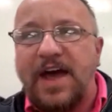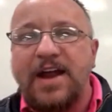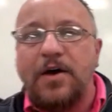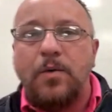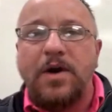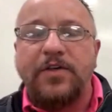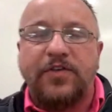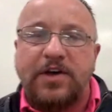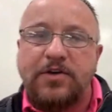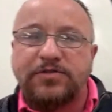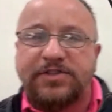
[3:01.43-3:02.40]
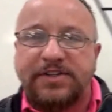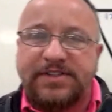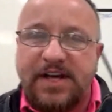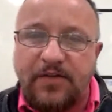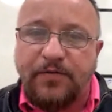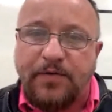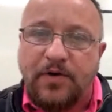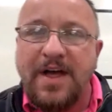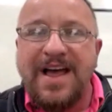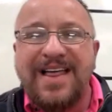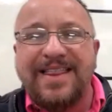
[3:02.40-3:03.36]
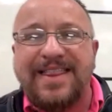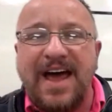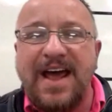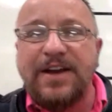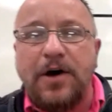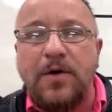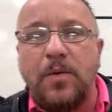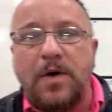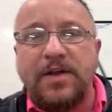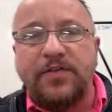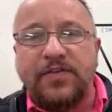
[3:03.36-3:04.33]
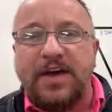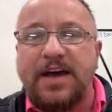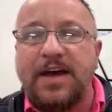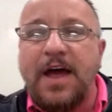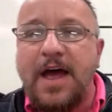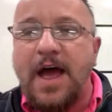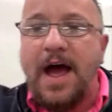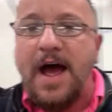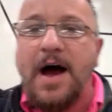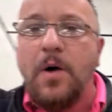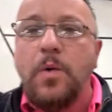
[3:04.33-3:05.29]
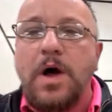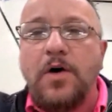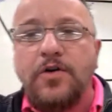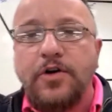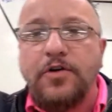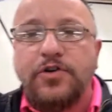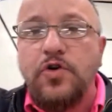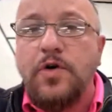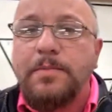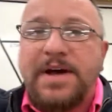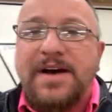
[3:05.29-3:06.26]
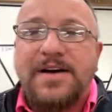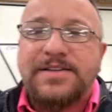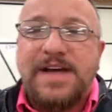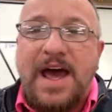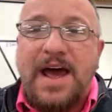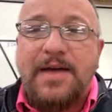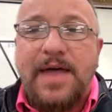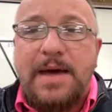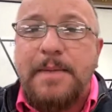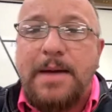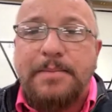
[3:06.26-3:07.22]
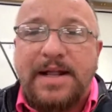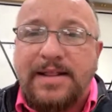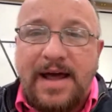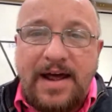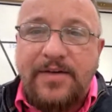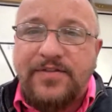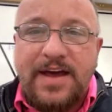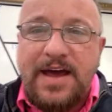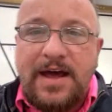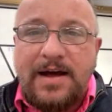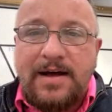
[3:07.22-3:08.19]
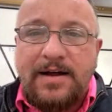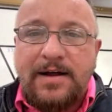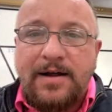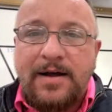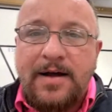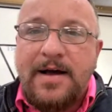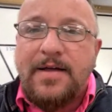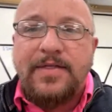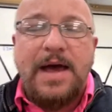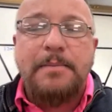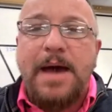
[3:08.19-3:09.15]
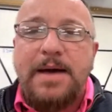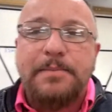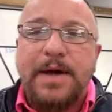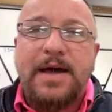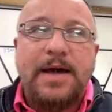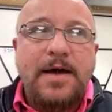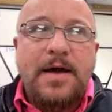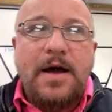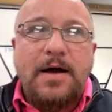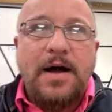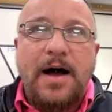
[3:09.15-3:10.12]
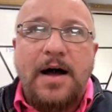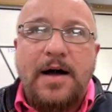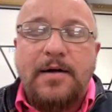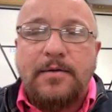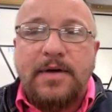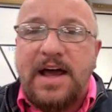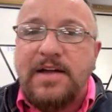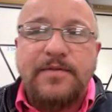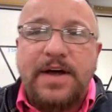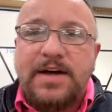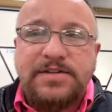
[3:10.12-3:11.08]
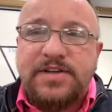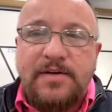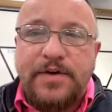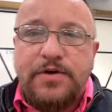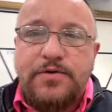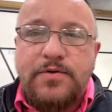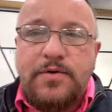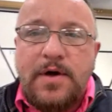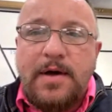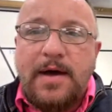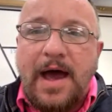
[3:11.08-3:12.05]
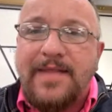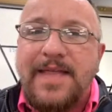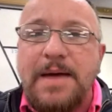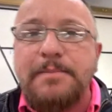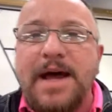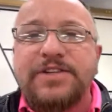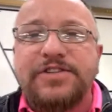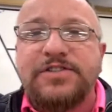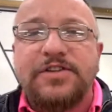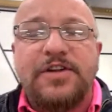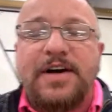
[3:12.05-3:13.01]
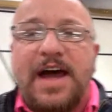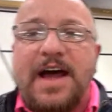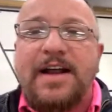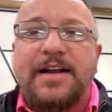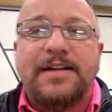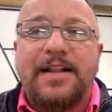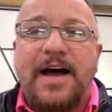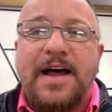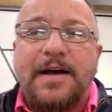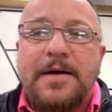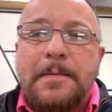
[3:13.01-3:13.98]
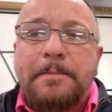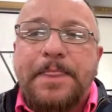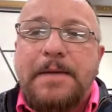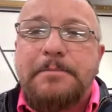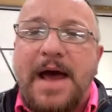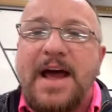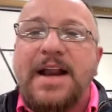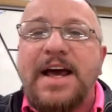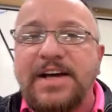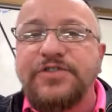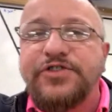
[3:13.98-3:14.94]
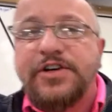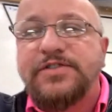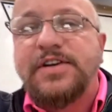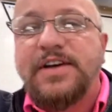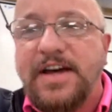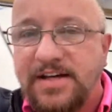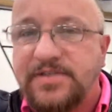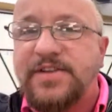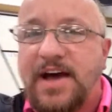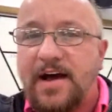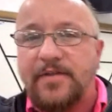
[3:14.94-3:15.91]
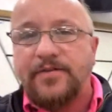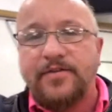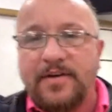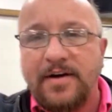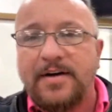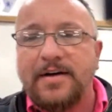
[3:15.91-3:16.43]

they don't want to see you successful. They don't want to see how well you're doing because A, they may be lazy, they may be uh, envious of you, and they may just look at it like, man, he's just a kiss ass.